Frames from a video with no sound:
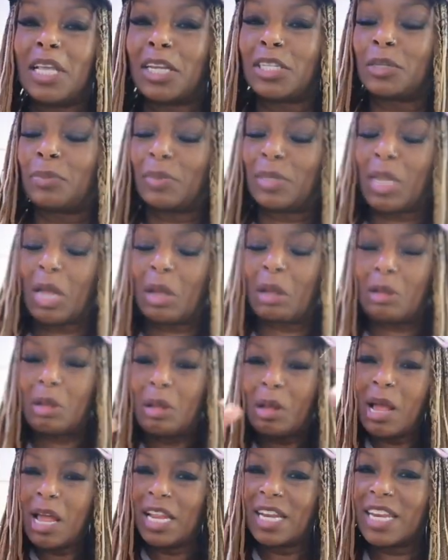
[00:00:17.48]
section below.
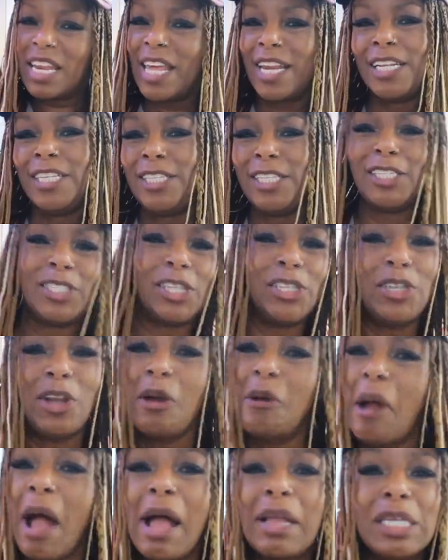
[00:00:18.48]
Let a sister
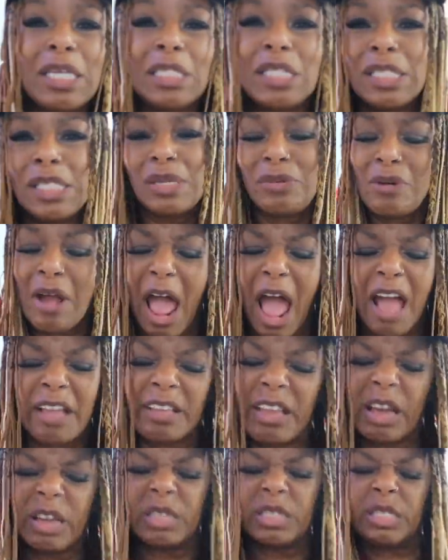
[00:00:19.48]
know how you doing, how
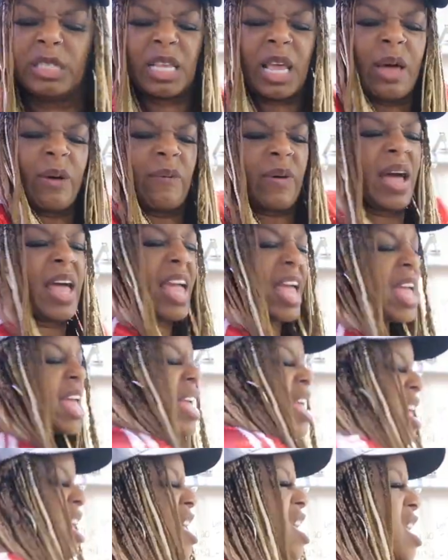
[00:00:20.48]
you
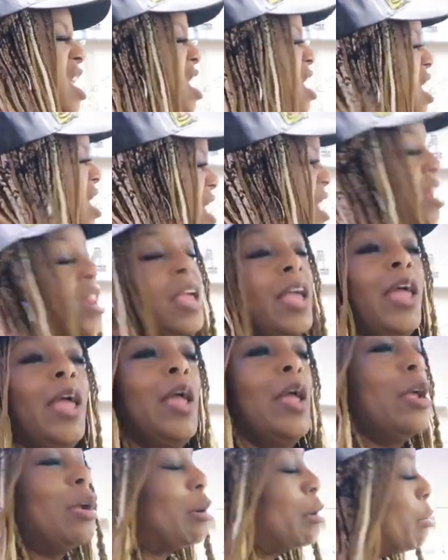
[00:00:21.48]
doing.
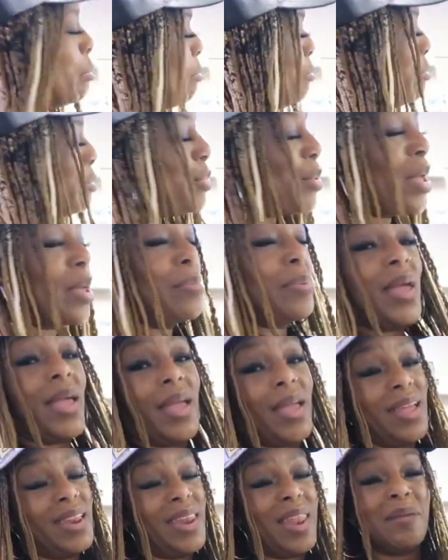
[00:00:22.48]

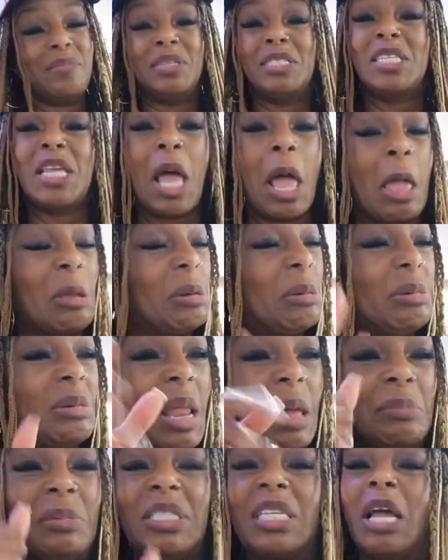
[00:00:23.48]
Baby, let me tell you,
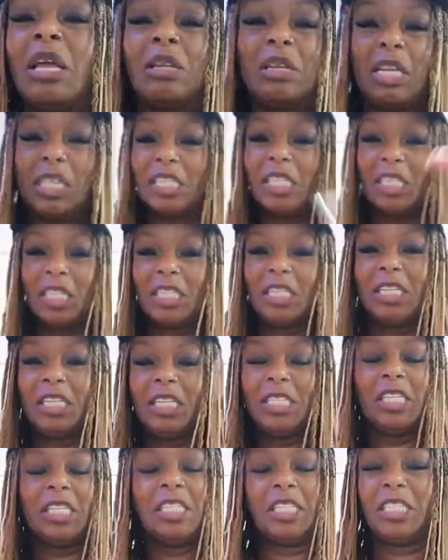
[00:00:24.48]
let me tell you. Listen, listen,
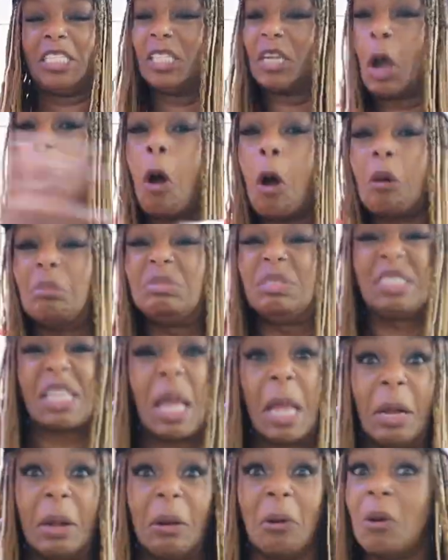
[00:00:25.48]
listen, listen. Calm
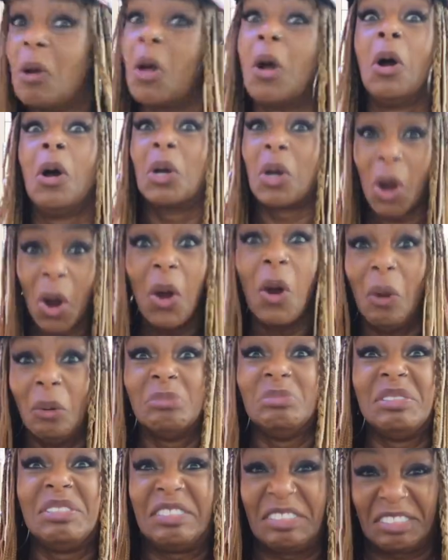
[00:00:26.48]
down.
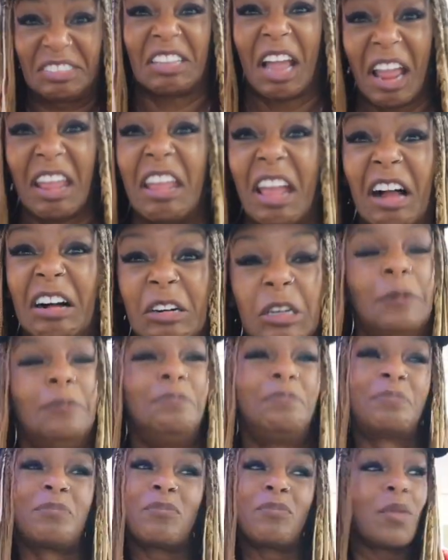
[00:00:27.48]
Calm
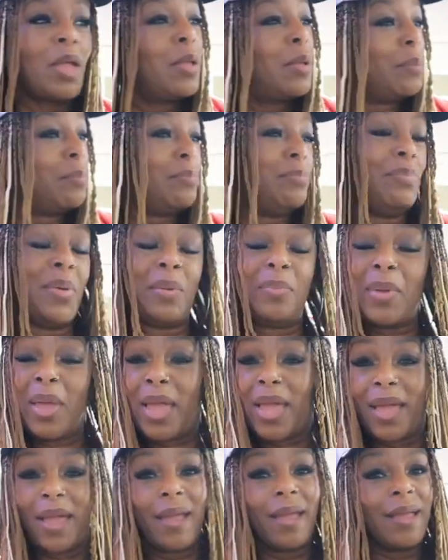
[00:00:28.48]
down.
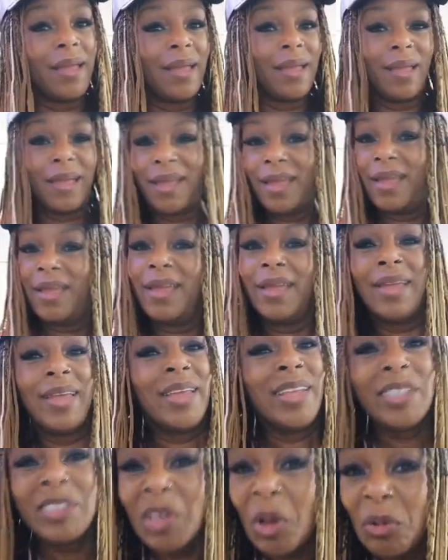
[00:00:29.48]
Baby,
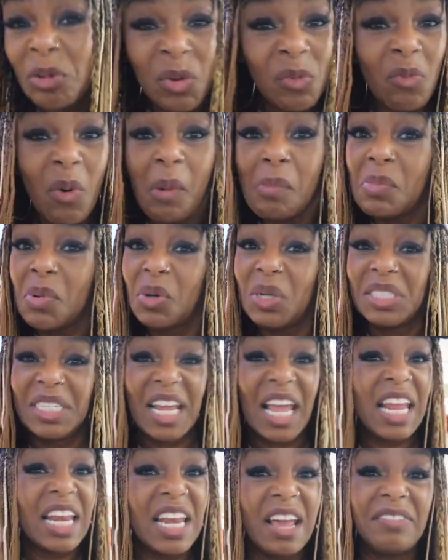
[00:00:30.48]
it's only one more
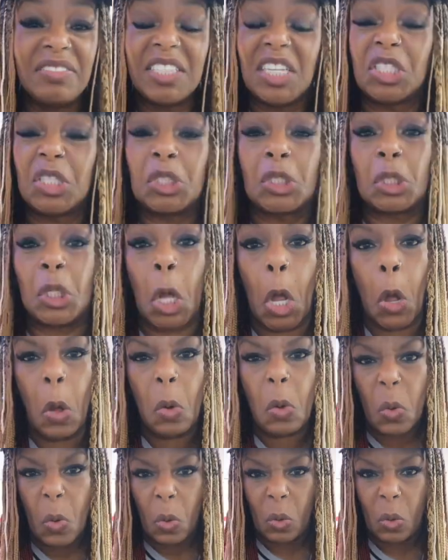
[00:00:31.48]
day left to school.